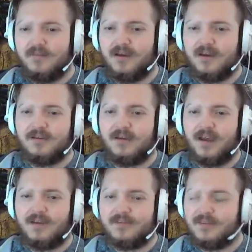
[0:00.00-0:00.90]

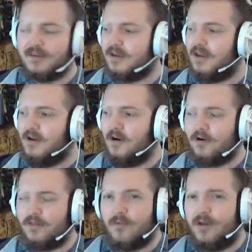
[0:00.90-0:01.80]
I think
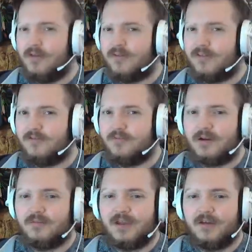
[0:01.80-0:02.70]
Heart of the Wild still
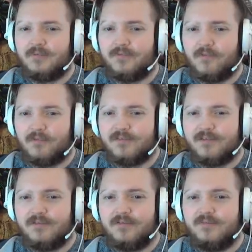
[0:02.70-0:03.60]
probably outperforms it
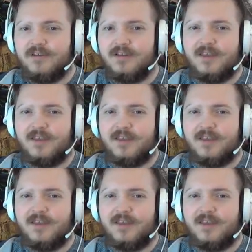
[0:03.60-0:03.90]
a little bit.